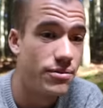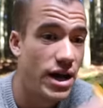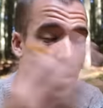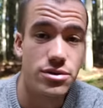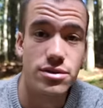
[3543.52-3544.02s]

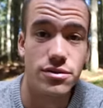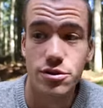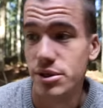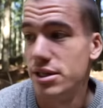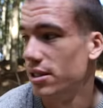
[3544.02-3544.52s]
thousands of
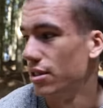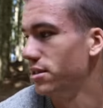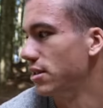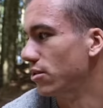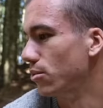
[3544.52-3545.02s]

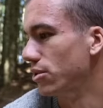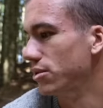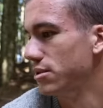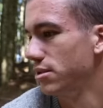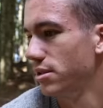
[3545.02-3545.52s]
species in the woods.